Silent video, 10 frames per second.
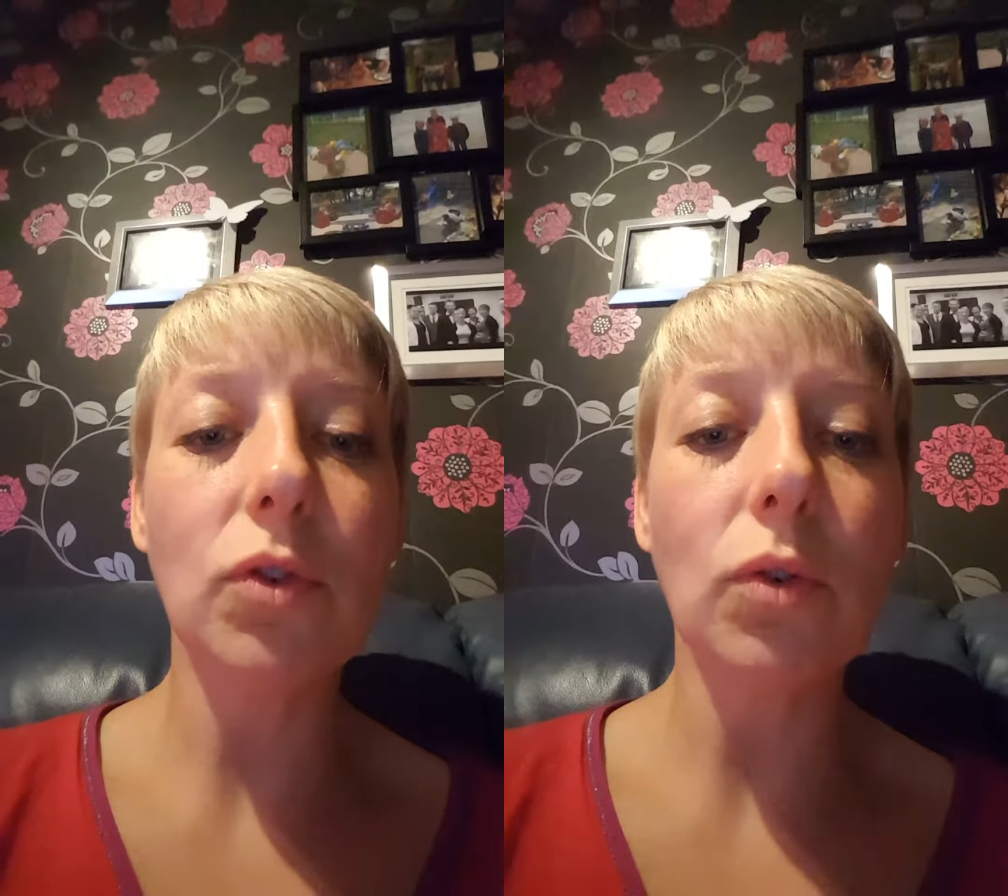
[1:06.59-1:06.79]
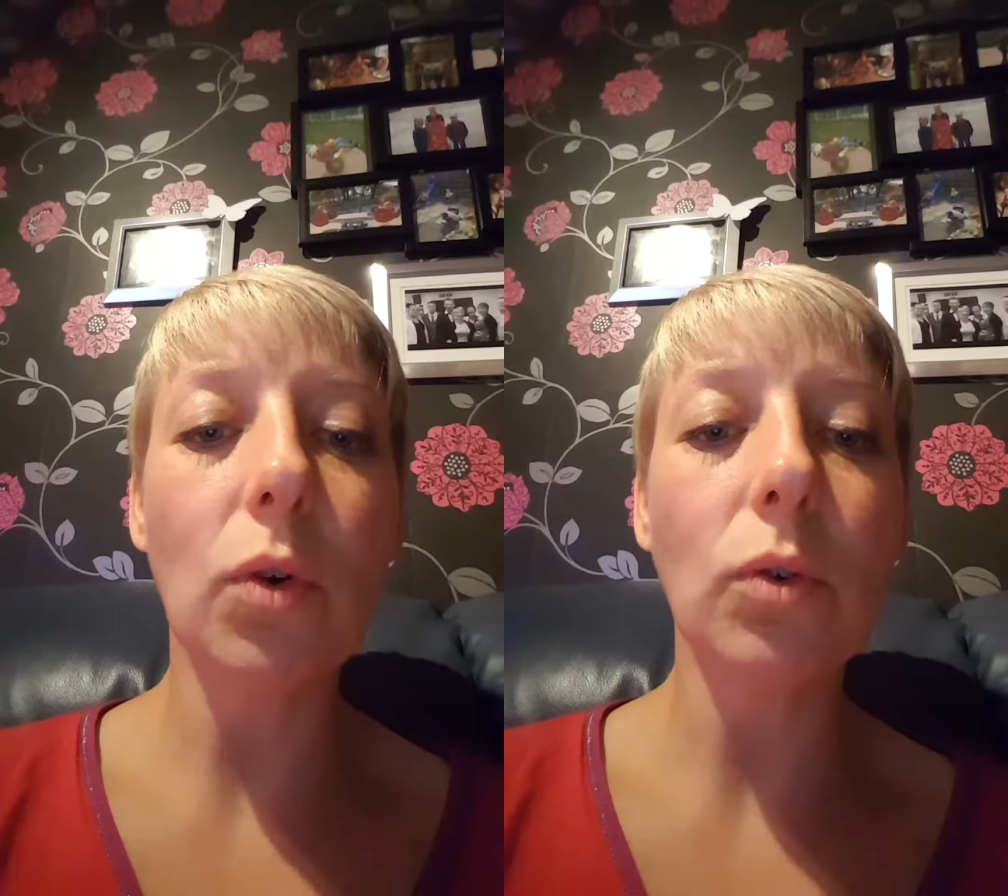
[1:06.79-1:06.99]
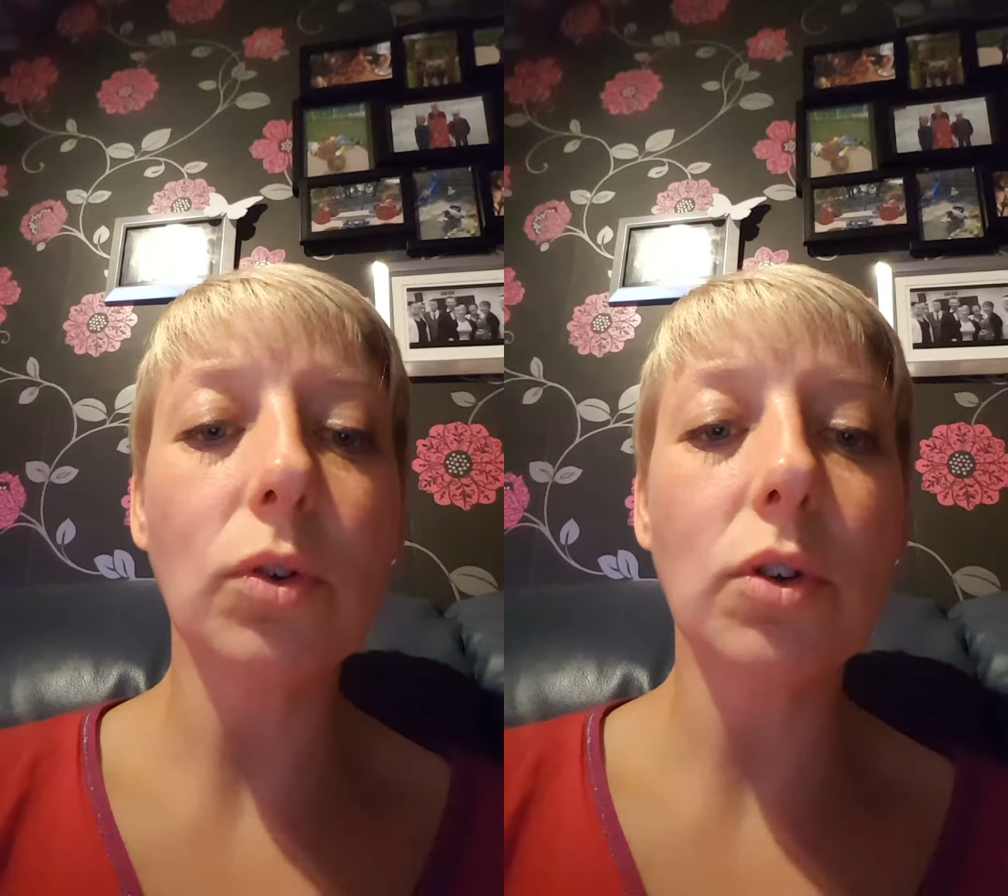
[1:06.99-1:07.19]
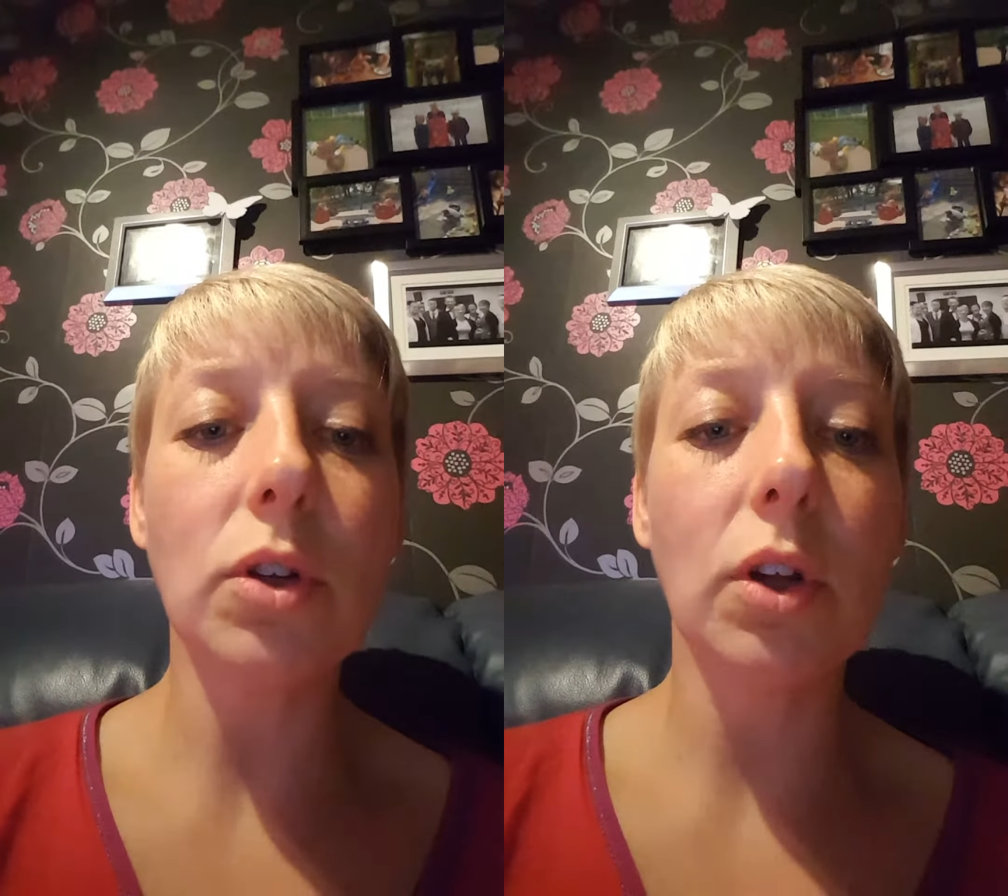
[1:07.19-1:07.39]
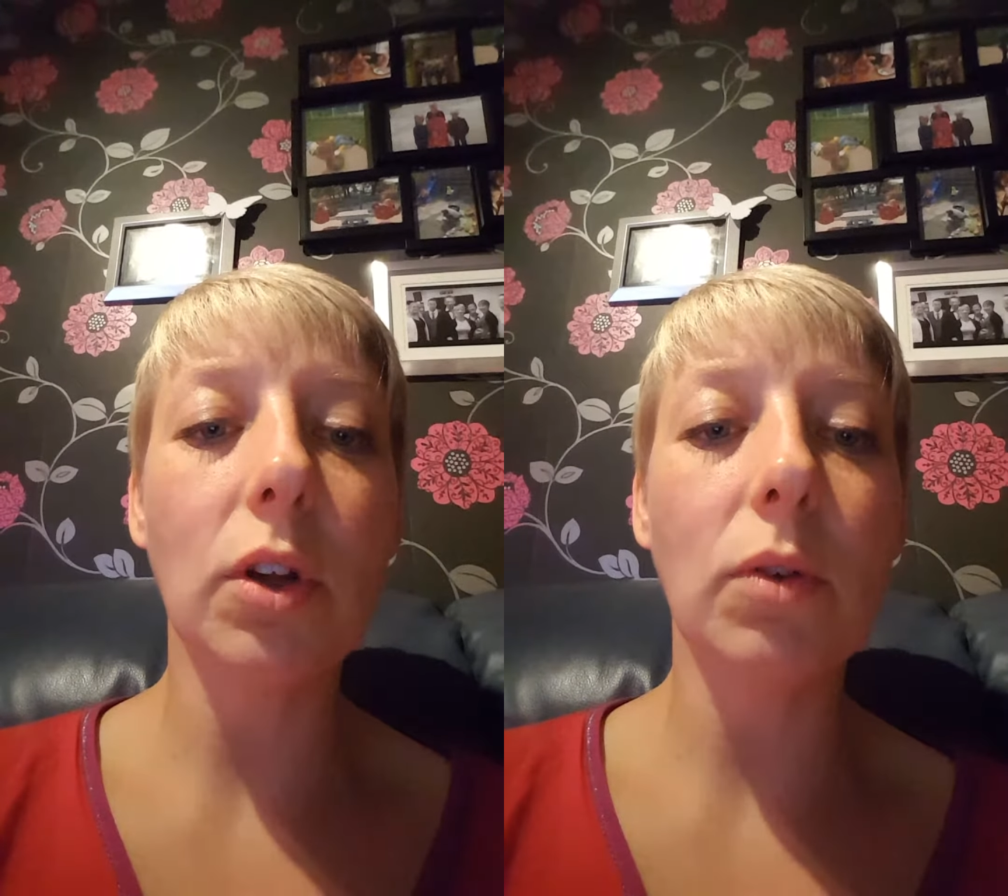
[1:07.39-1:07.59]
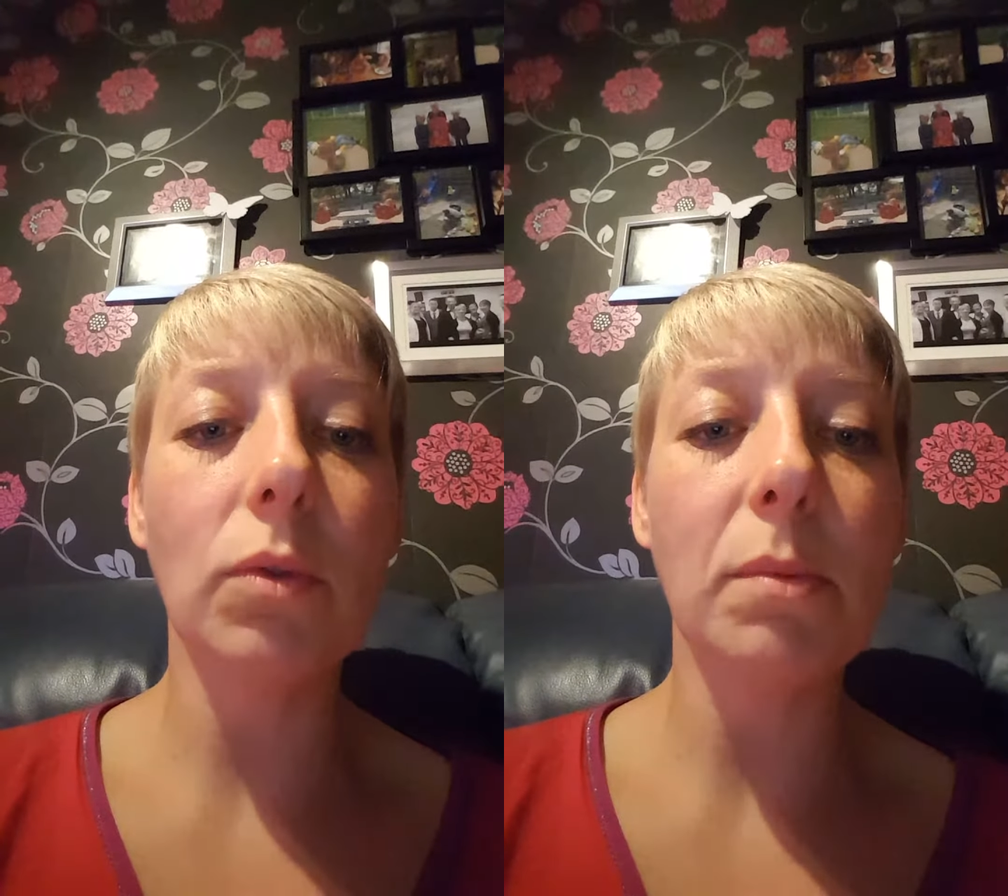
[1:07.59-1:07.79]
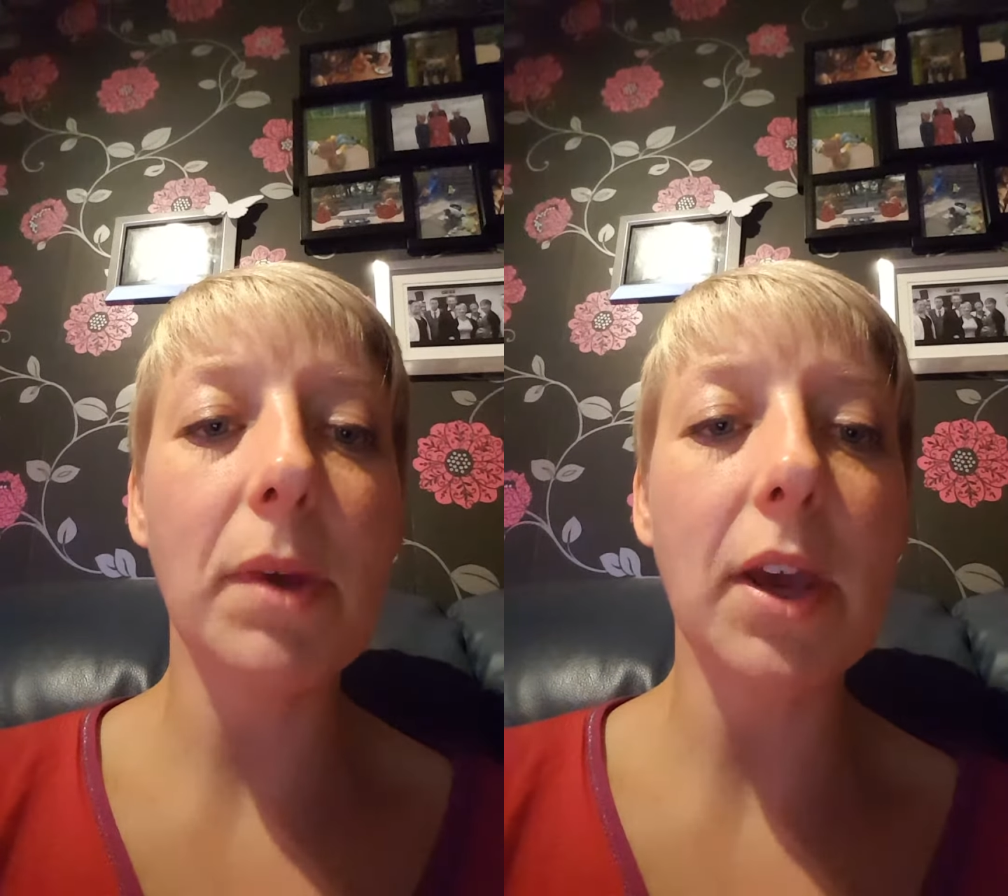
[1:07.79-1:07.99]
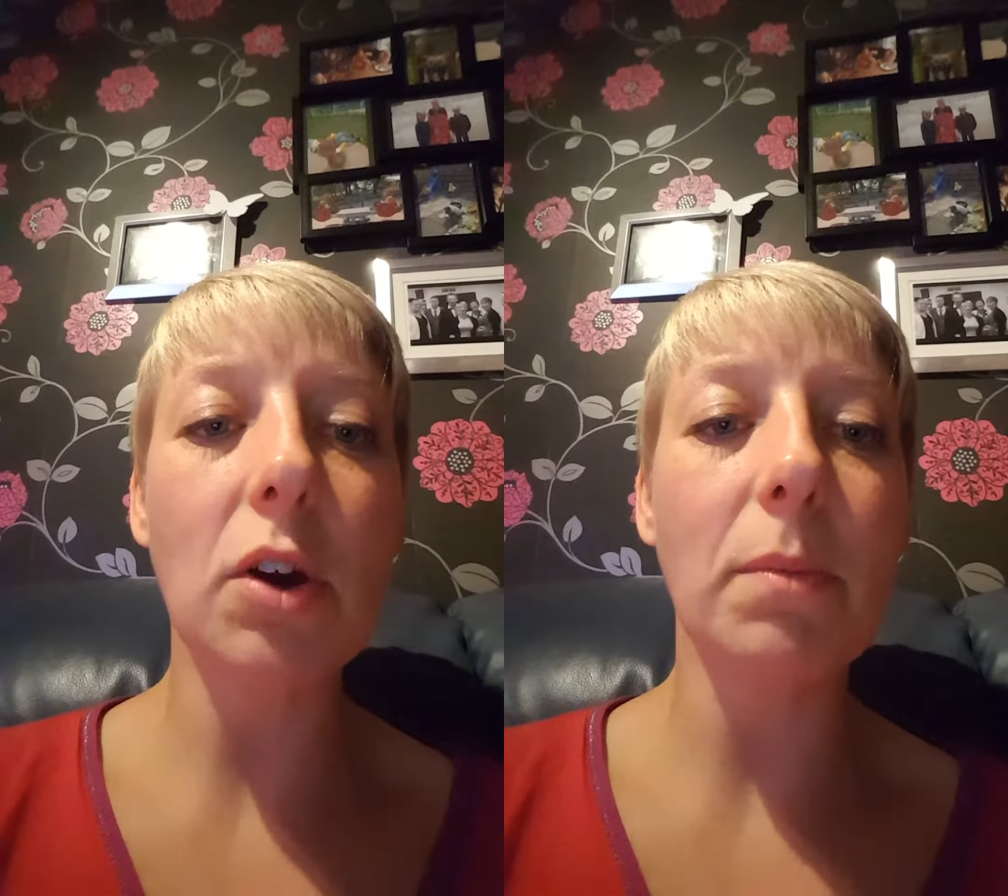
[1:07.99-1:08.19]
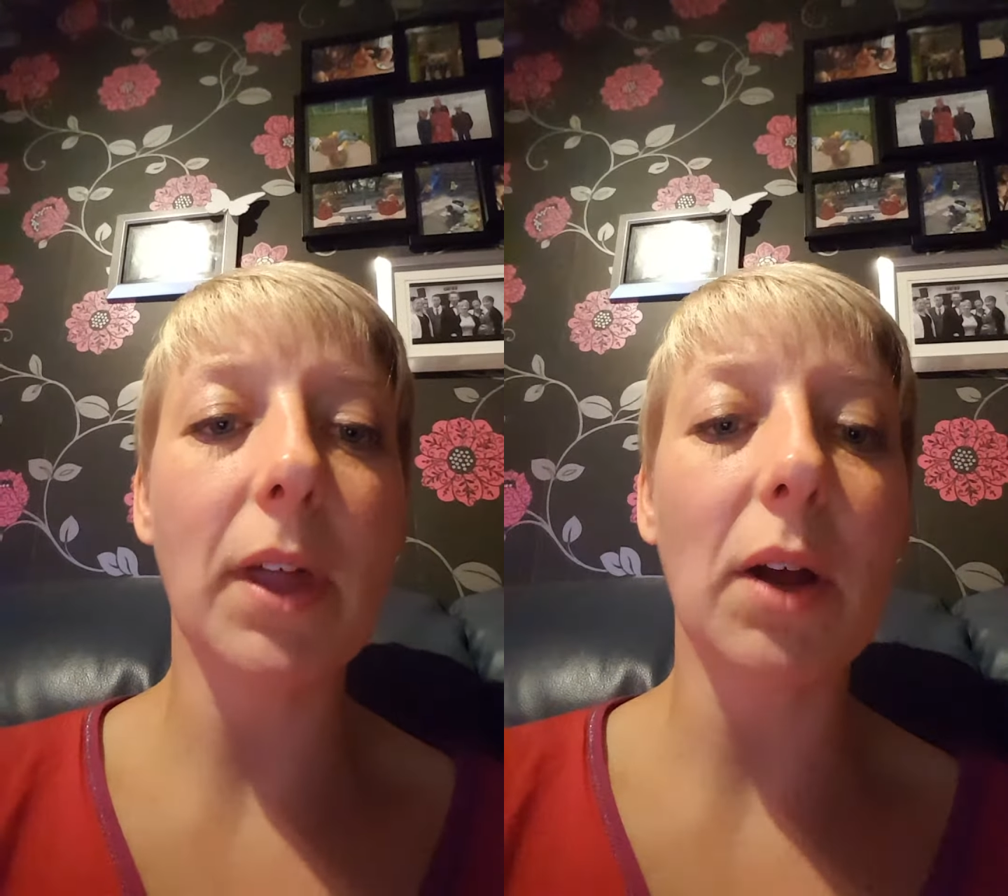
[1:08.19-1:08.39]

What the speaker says: drawn to the makeup